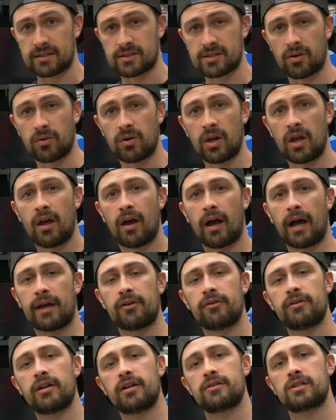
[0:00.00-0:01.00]
So I
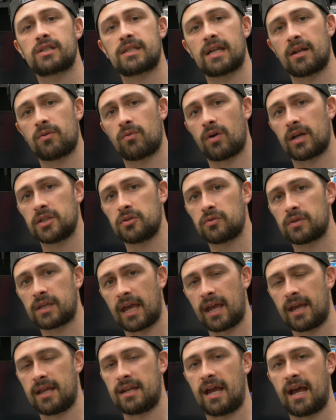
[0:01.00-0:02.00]
don't understand why you
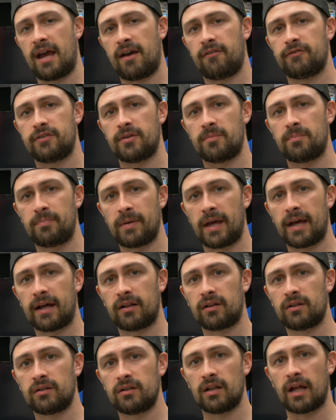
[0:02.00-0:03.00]
can't have the
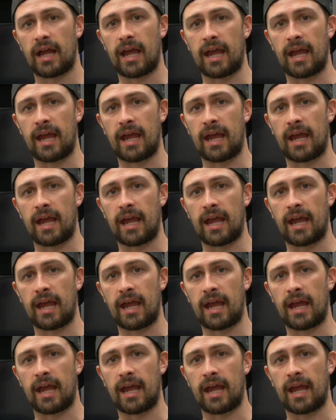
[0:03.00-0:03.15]
bell